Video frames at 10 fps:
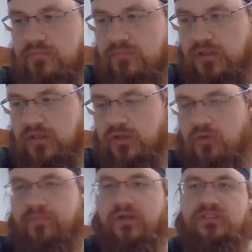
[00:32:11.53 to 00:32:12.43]
little
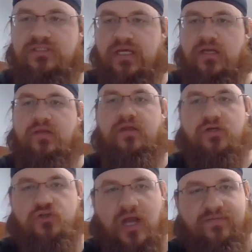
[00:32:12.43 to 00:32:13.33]
notebooks that are, that are
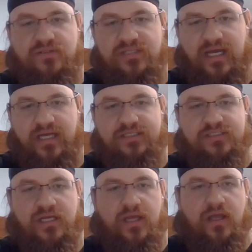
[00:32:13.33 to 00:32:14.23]
travel size,
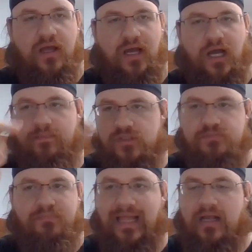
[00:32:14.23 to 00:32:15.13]
um,
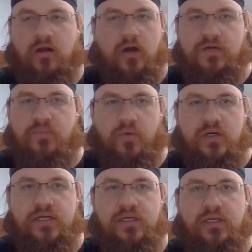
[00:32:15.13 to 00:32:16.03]
just black
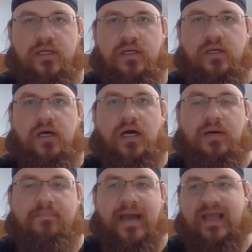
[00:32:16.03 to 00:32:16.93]
cardboard uh,
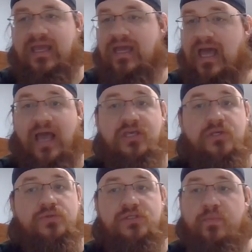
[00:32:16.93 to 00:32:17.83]
backing. I
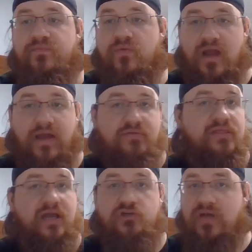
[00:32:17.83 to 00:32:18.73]
use them for
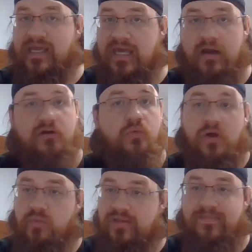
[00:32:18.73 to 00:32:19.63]
everything. I try and carry
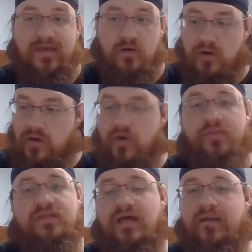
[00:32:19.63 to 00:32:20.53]
one with me all
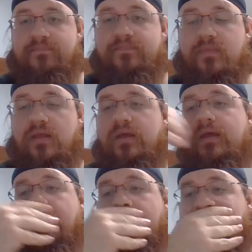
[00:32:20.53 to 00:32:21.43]
the time.
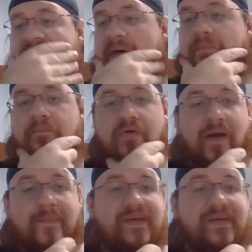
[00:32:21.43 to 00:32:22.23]
Um, problem